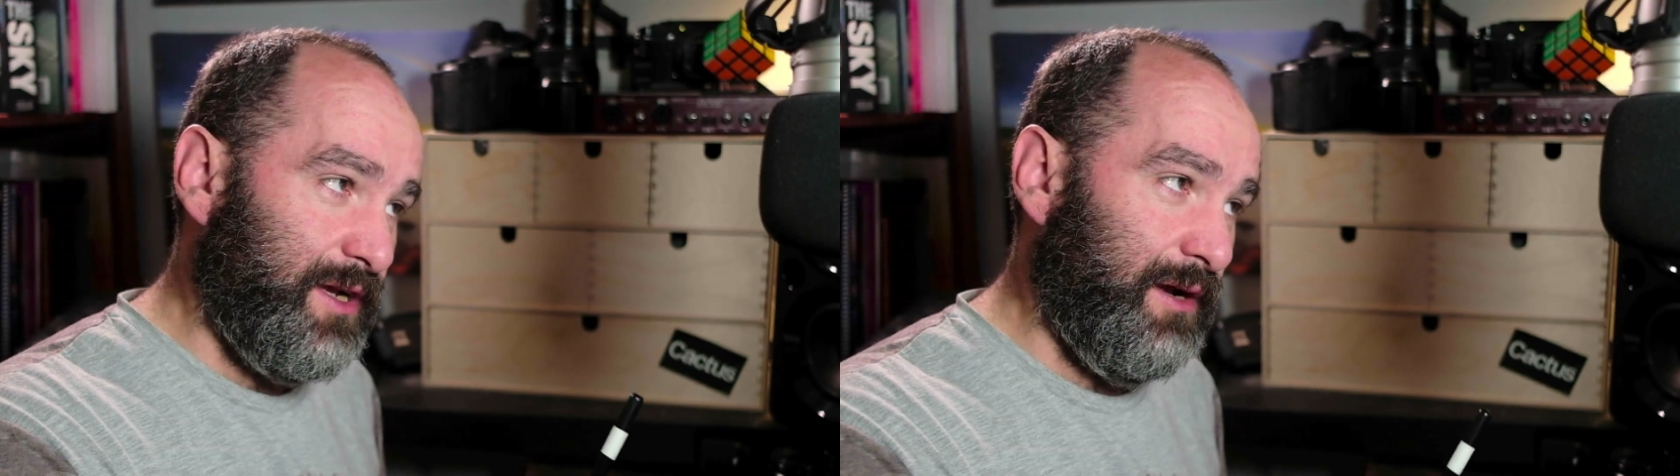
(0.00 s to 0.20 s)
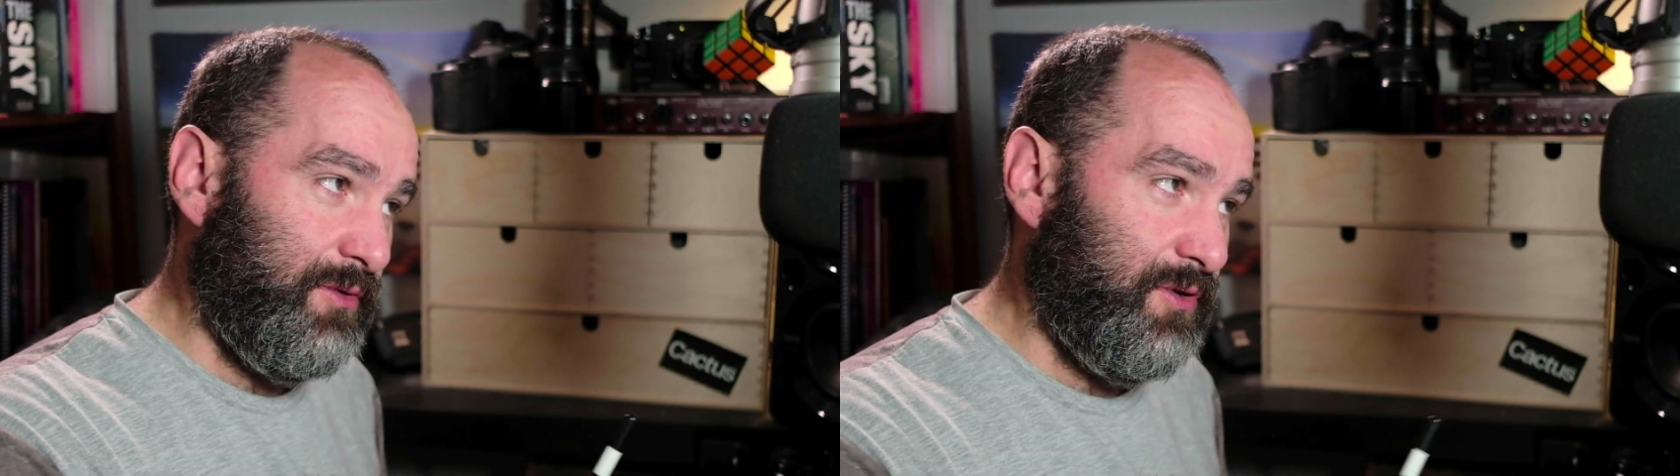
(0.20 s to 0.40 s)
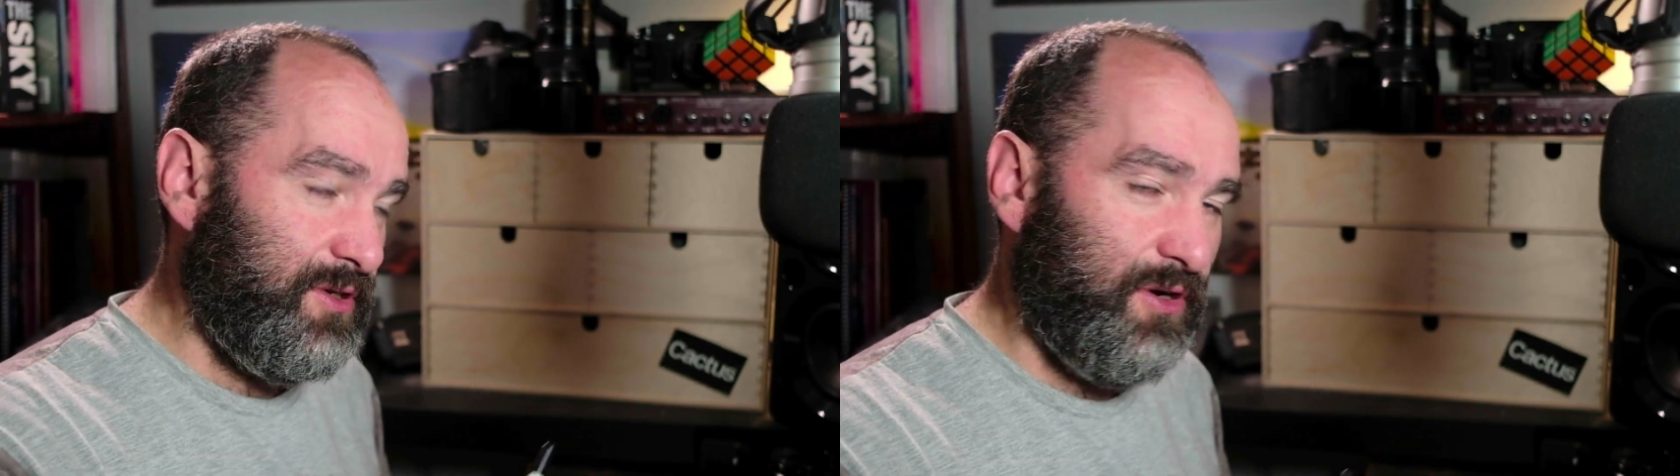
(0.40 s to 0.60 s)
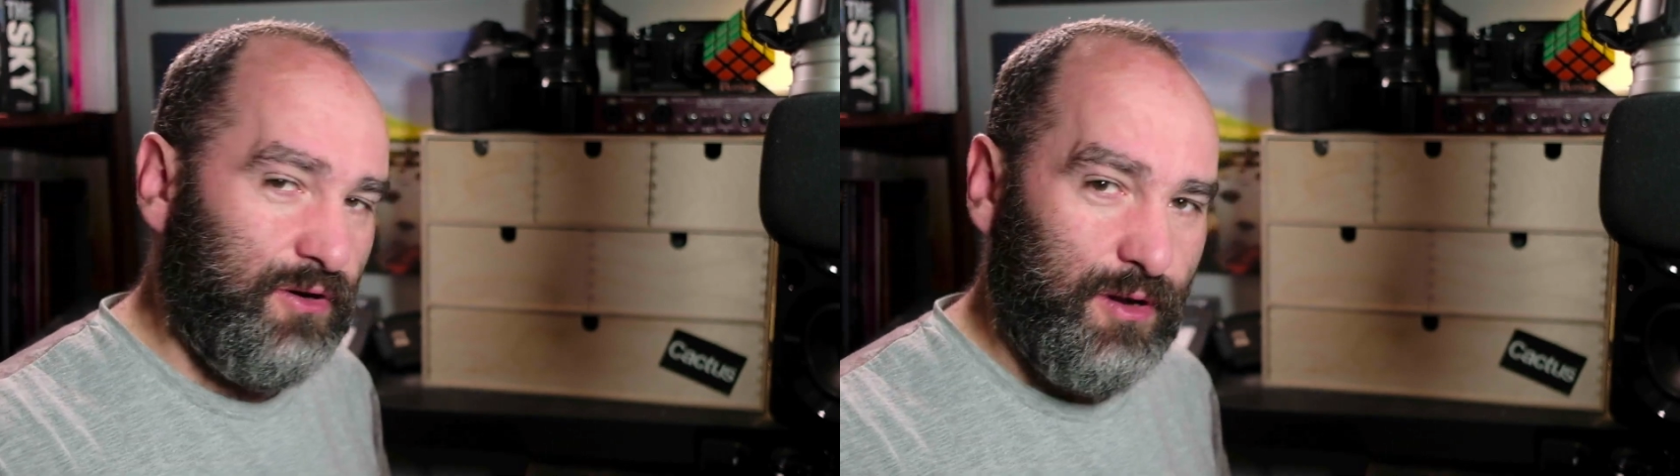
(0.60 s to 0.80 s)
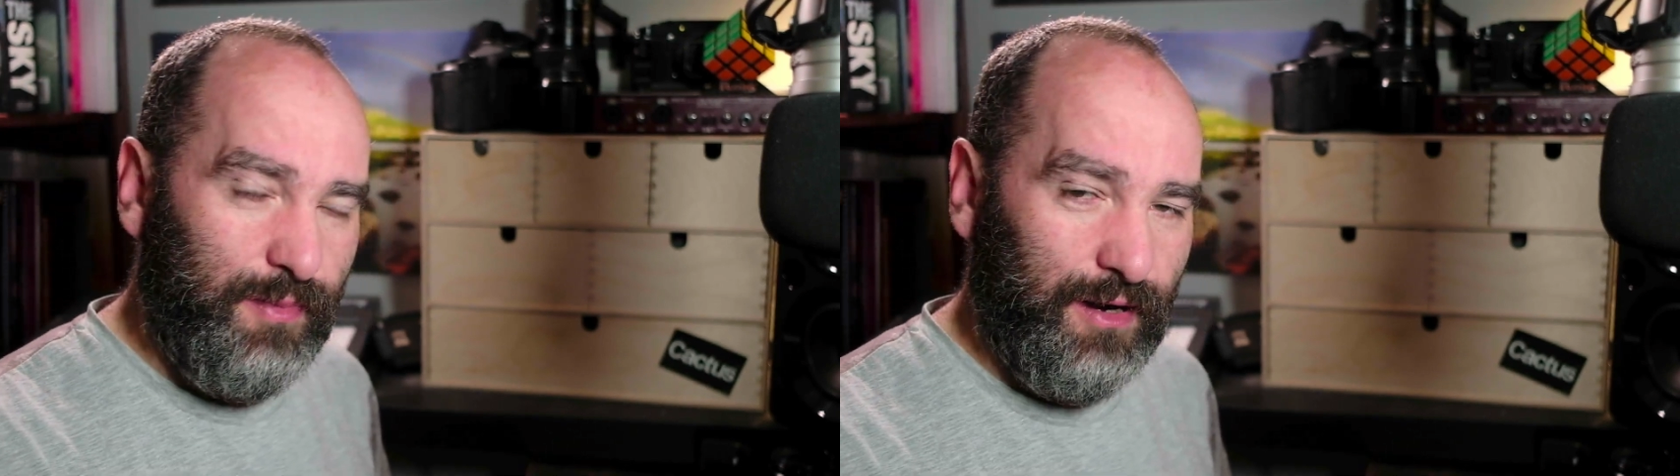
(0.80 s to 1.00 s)
and I'm going to
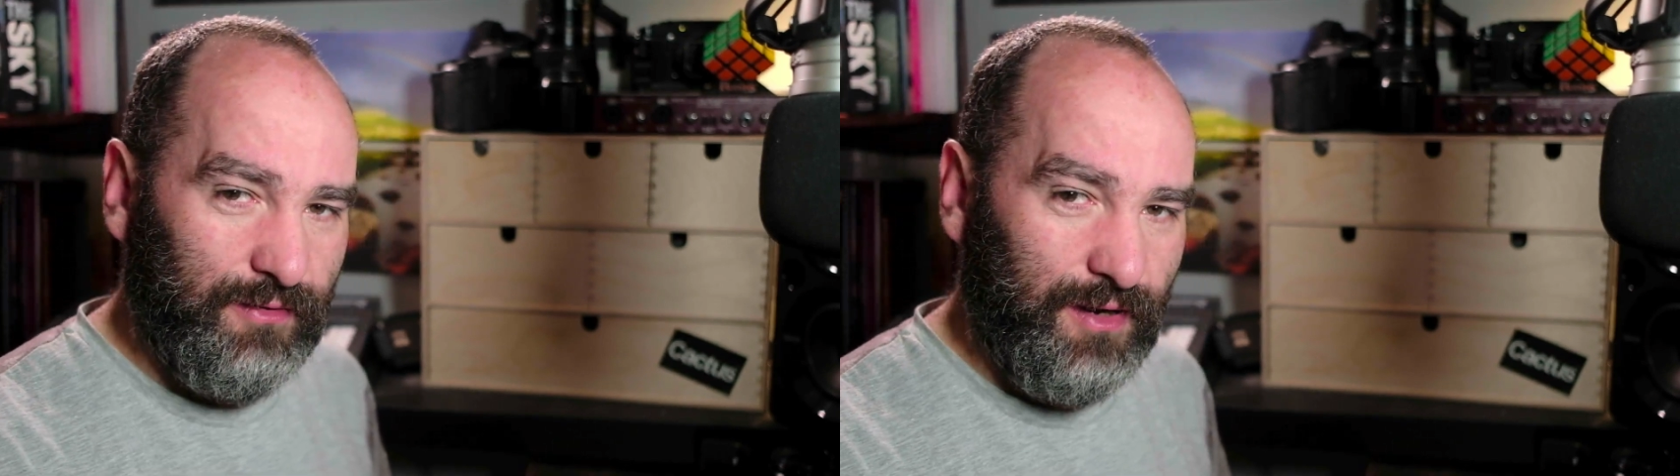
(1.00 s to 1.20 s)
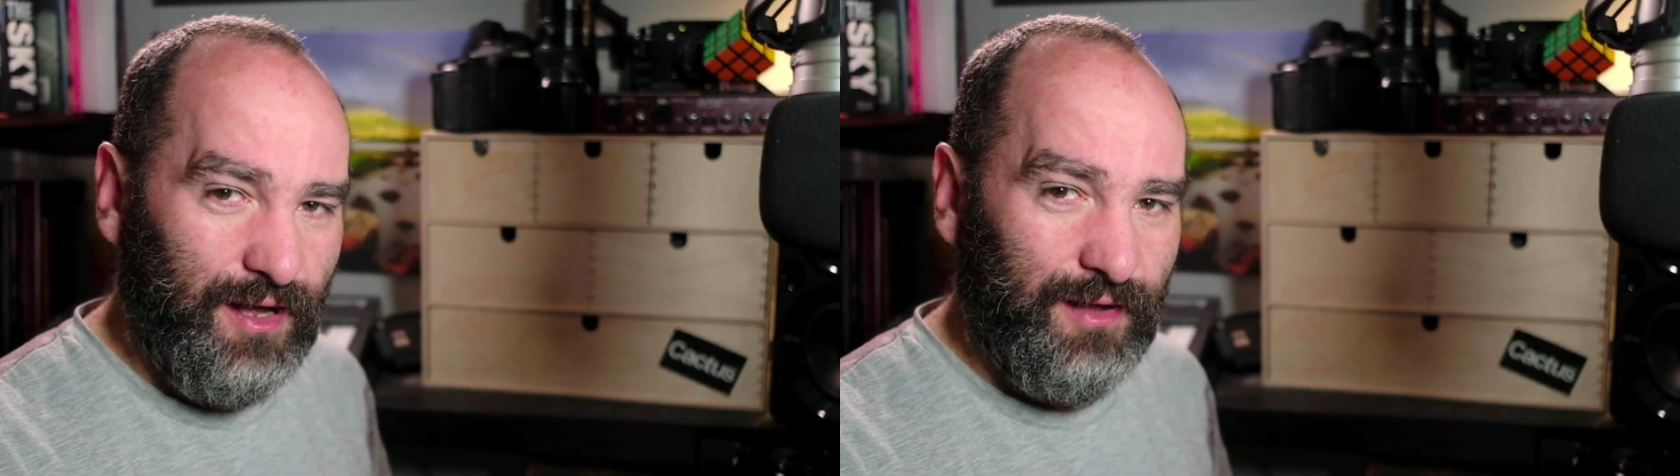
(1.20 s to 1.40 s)
talk about